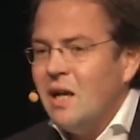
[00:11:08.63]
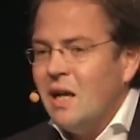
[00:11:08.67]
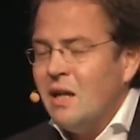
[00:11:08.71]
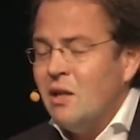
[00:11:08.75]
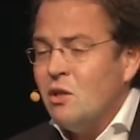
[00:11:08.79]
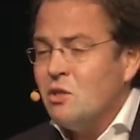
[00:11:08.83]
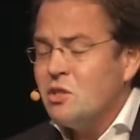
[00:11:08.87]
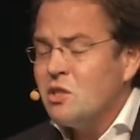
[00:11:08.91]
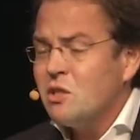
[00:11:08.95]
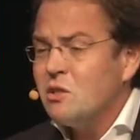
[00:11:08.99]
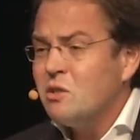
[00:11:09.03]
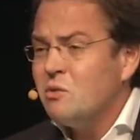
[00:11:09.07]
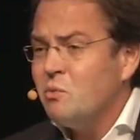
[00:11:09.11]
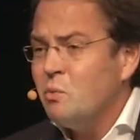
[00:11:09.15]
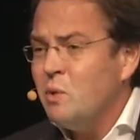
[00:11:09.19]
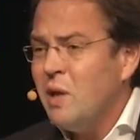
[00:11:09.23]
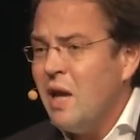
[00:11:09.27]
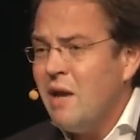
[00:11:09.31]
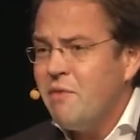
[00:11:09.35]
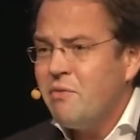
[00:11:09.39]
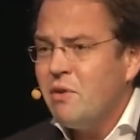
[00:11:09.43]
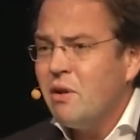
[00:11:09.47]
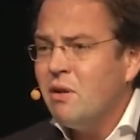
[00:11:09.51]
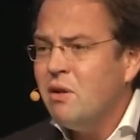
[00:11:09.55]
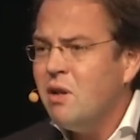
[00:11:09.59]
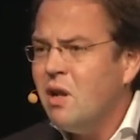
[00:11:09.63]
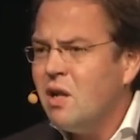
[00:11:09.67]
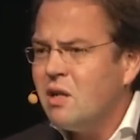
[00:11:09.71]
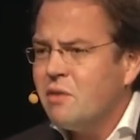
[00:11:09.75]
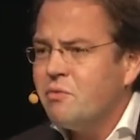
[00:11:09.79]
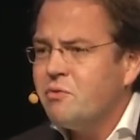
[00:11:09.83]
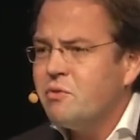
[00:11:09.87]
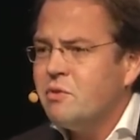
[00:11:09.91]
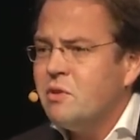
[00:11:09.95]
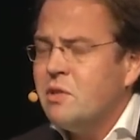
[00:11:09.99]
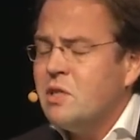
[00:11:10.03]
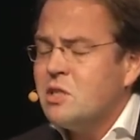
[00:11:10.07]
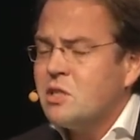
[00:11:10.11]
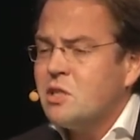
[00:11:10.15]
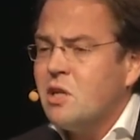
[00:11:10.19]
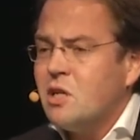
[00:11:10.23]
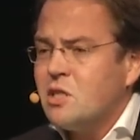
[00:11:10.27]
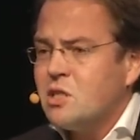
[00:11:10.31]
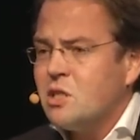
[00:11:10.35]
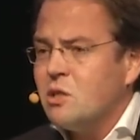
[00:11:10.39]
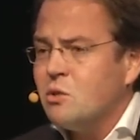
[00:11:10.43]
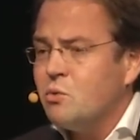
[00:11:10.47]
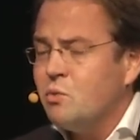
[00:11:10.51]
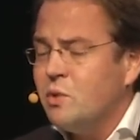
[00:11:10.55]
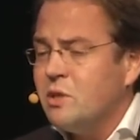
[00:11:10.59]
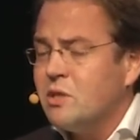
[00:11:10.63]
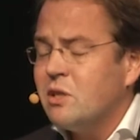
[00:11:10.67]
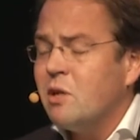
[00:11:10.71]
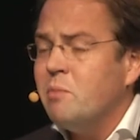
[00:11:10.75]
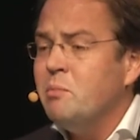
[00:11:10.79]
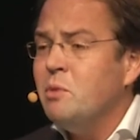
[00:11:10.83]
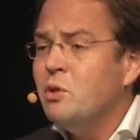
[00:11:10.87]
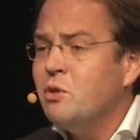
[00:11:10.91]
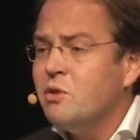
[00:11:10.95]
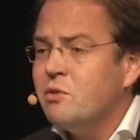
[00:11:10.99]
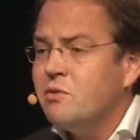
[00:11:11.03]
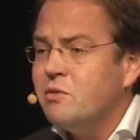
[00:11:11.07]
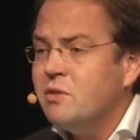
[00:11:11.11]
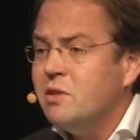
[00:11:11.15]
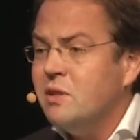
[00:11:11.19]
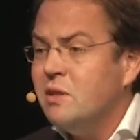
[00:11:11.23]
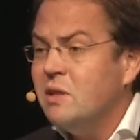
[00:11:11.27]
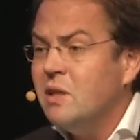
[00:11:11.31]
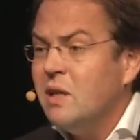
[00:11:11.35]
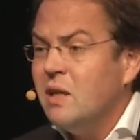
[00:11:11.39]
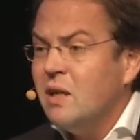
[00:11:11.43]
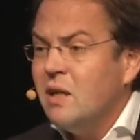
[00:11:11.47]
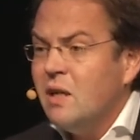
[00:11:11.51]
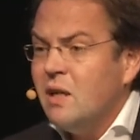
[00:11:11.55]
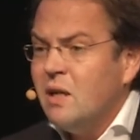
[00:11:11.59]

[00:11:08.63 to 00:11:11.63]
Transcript: And also we have a lot of discussions with the community.